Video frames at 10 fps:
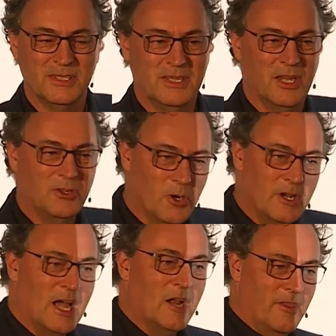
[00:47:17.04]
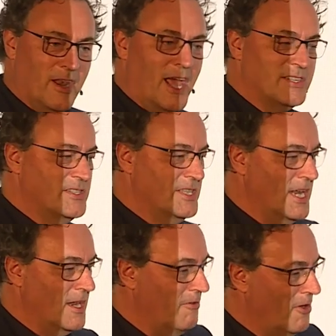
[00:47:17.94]
And it turned out in the last
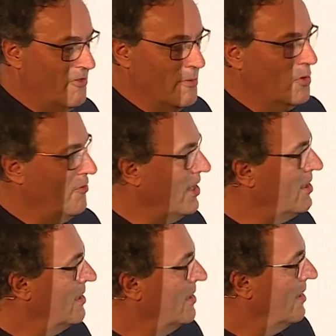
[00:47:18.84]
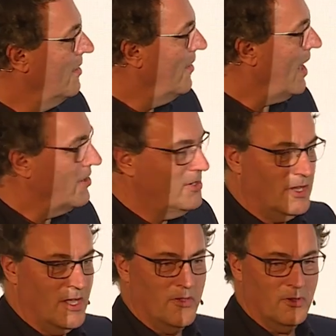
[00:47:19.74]
scene of the movie
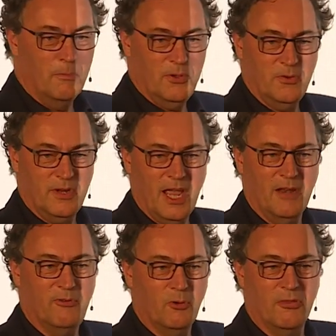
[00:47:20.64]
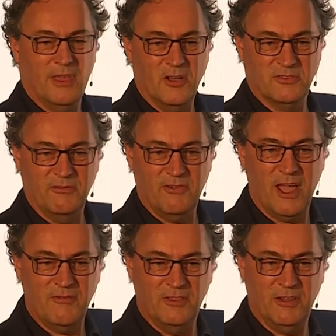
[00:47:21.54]
that the computer had
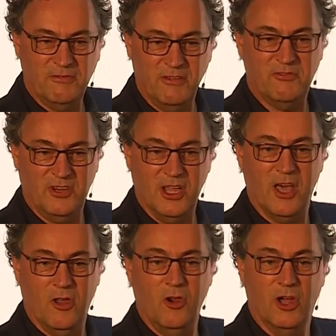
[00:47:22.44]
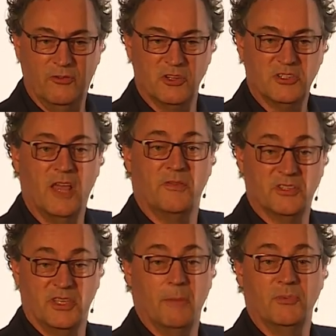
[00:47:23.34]
4,550 other lovers at the
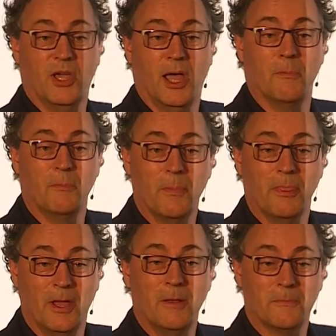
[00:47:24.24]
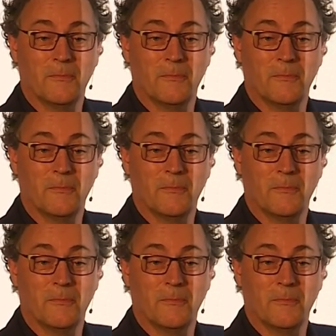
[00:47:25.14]
same time, right?